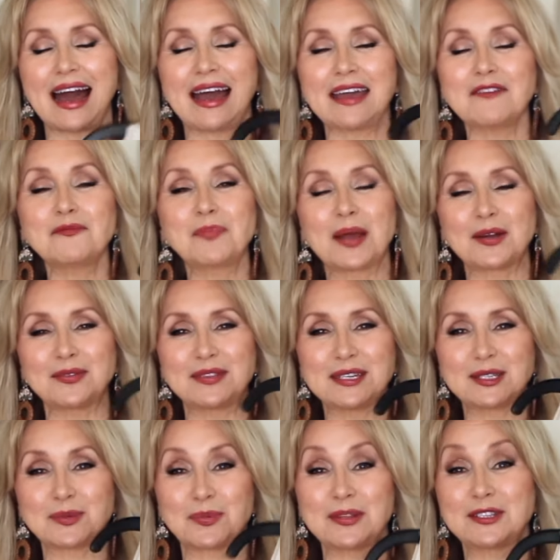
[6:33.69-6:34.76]
I have paired
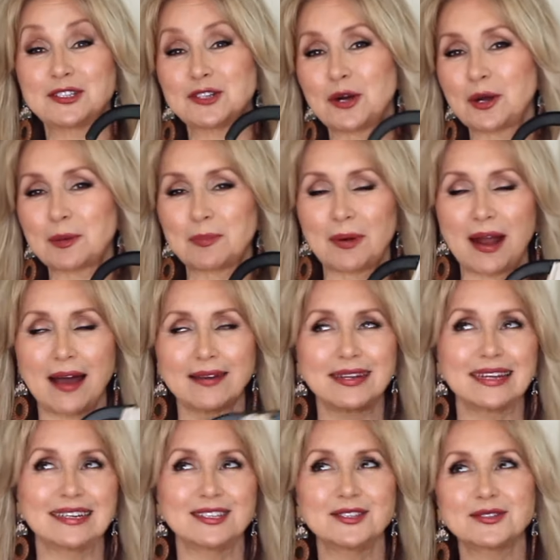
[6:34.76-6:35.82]
this with dark brown
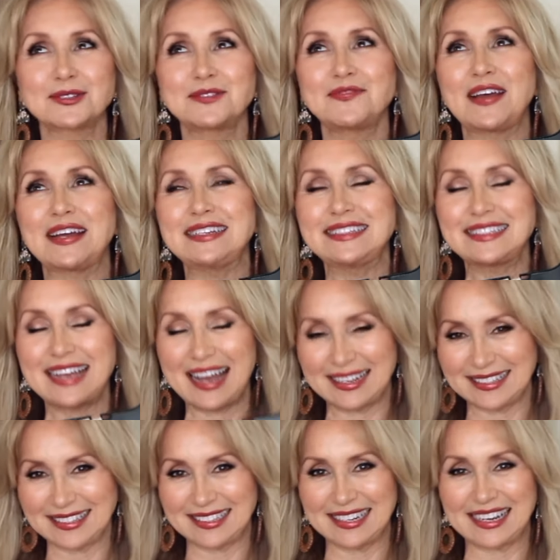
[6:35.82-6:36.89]
and it looks
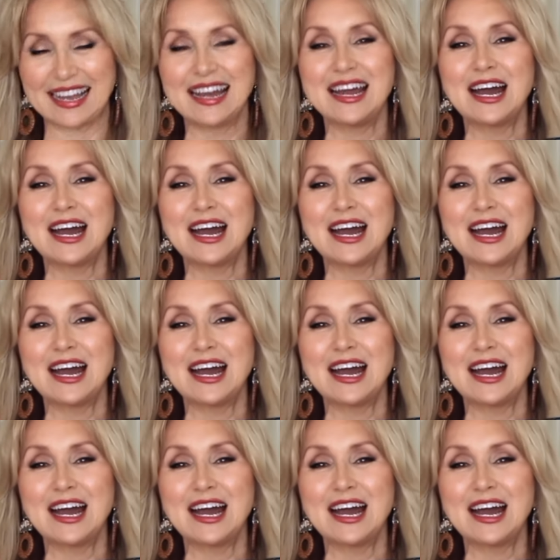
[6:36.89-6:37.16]
fantastic.